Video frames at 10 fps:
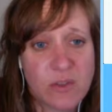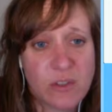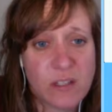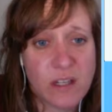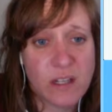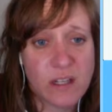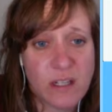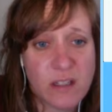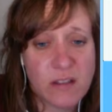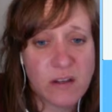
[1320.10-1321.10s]
is kind of
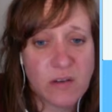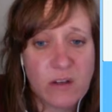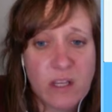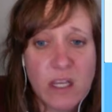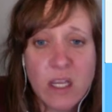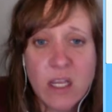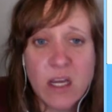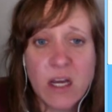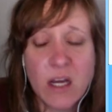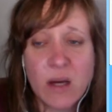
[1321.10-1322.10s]
nice. So
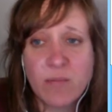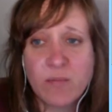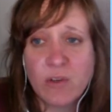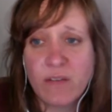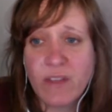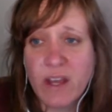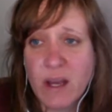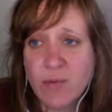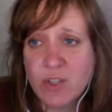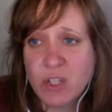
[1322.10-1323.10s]
you have that
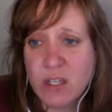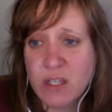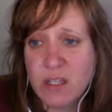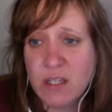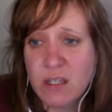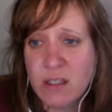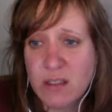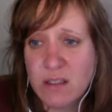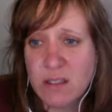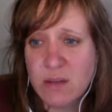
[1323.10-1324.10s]
option.
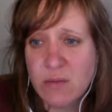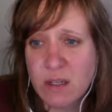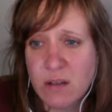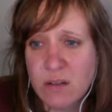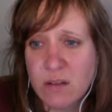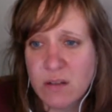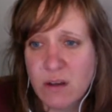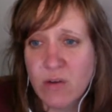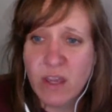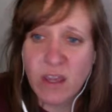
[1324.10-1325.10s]
Let's see what else.
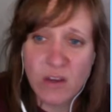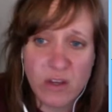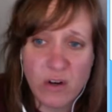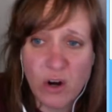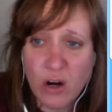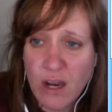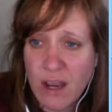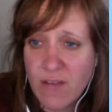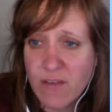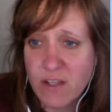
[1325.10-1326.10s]
Okay, you can archive it,